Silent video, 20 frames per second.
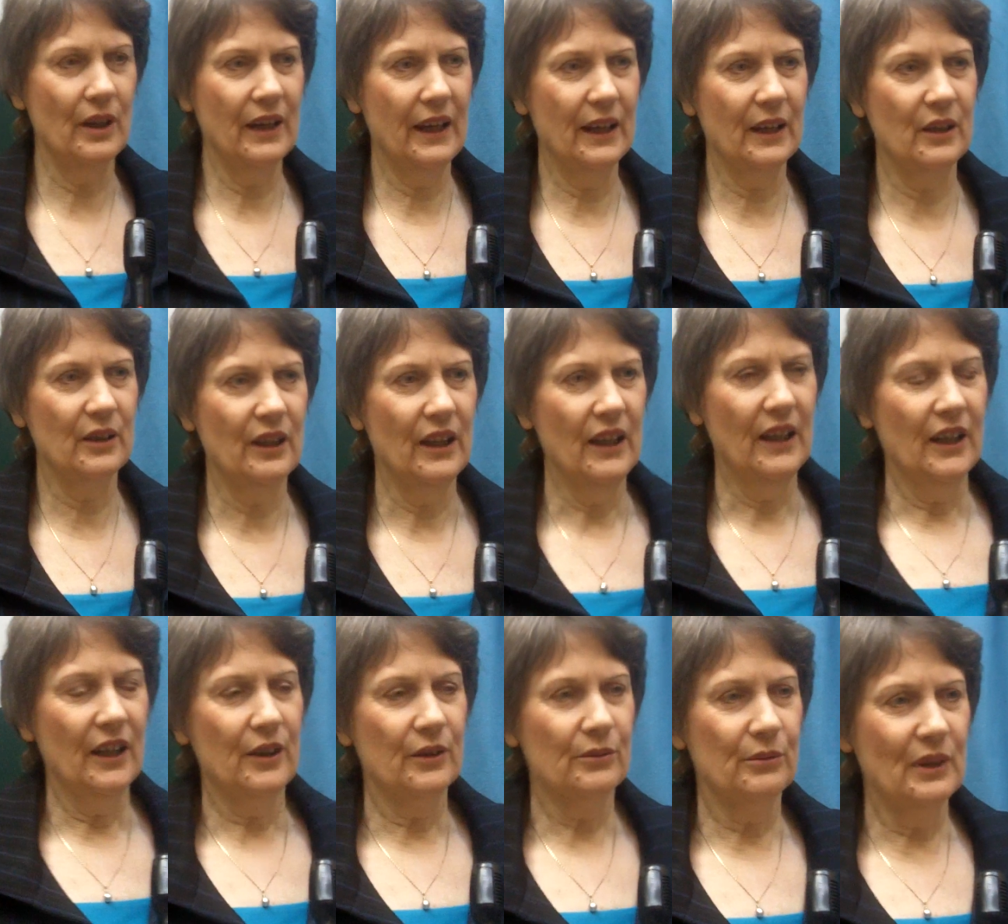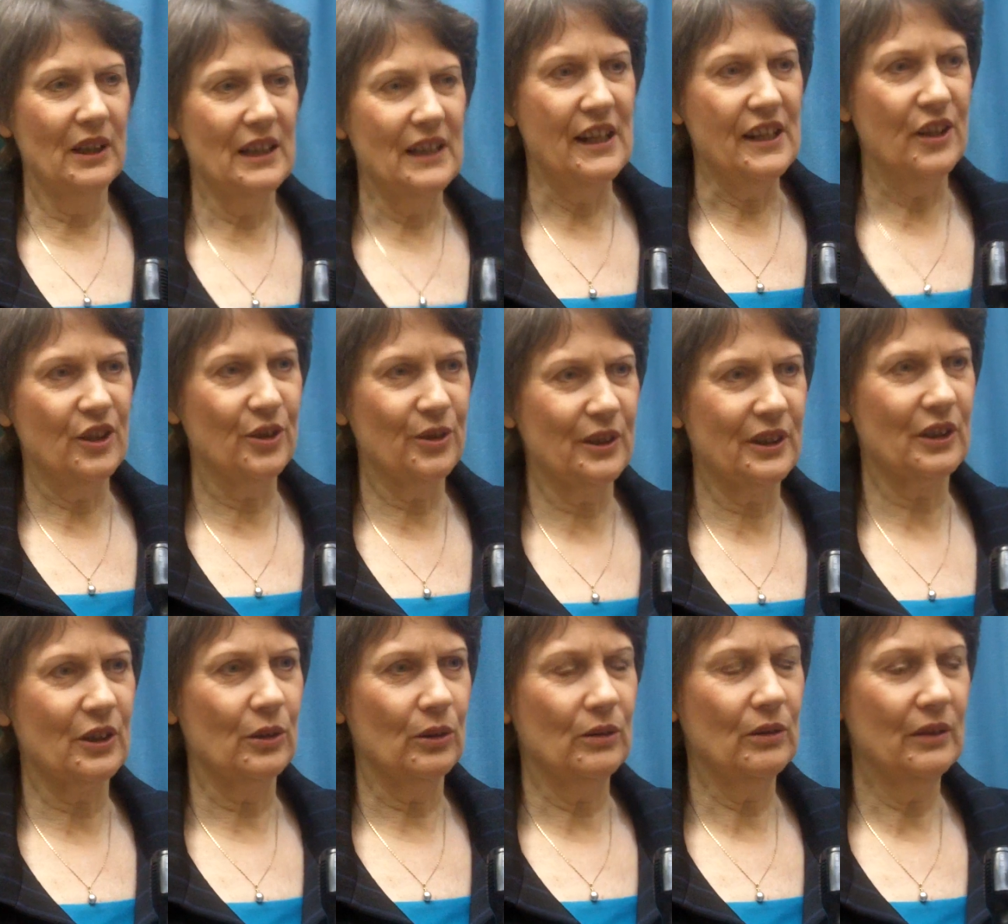and really
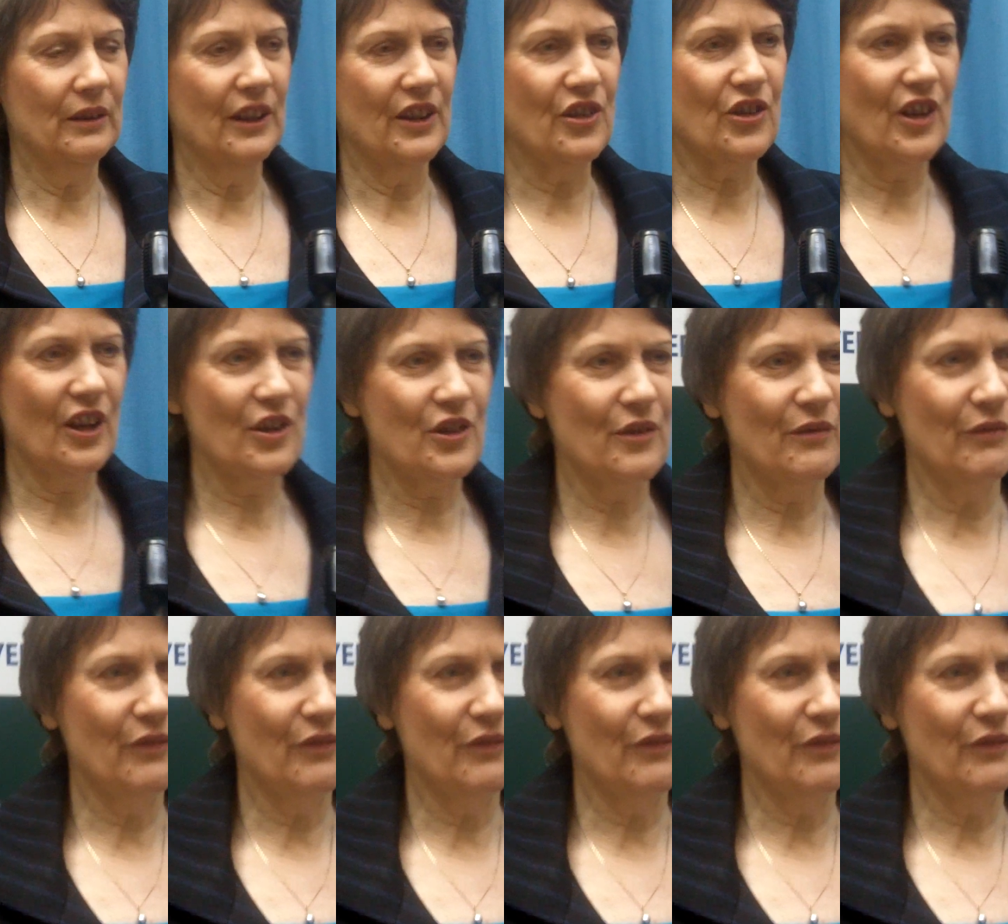critical is those